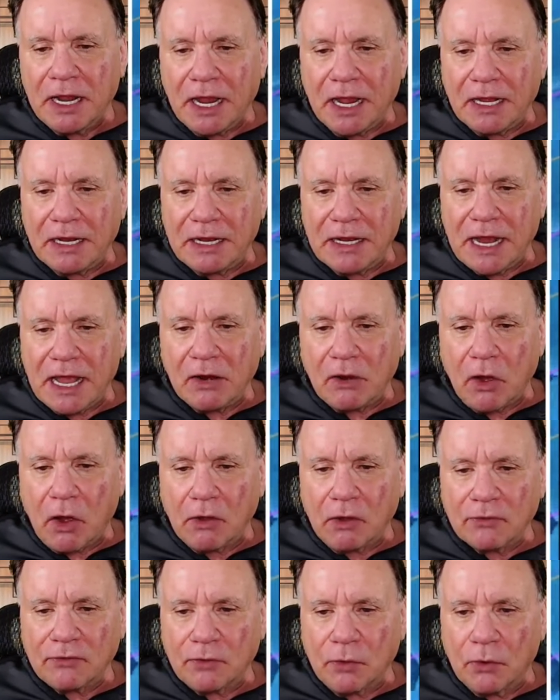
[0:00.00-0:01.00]
and that
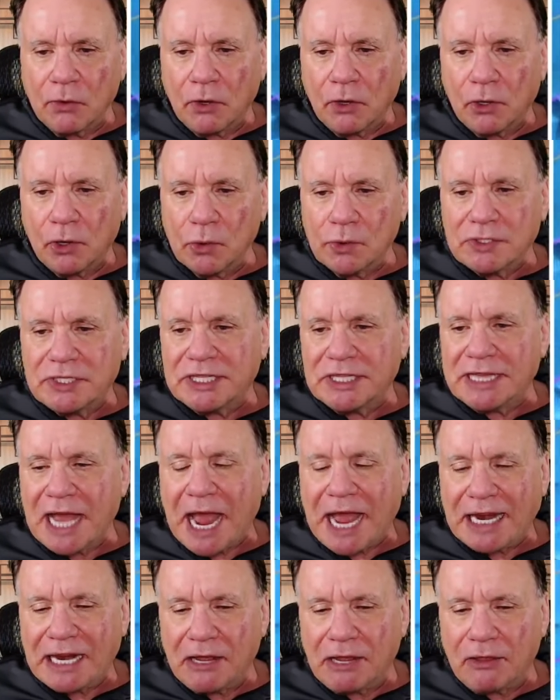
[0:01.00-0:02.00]
also includes
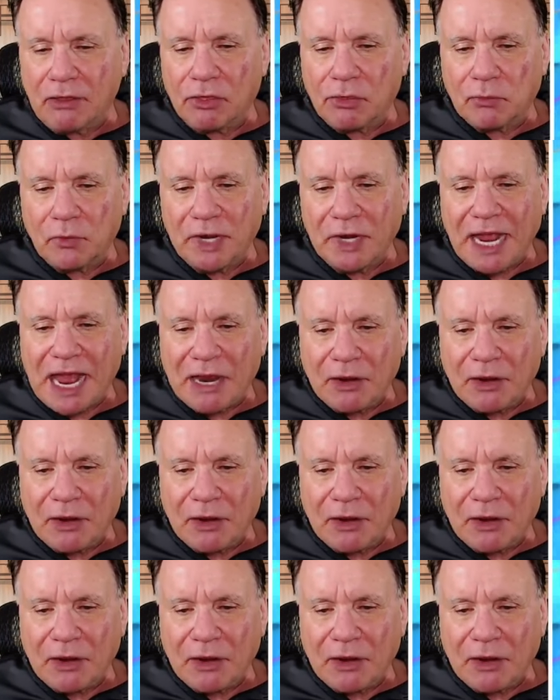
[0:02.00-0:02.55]
9 and 3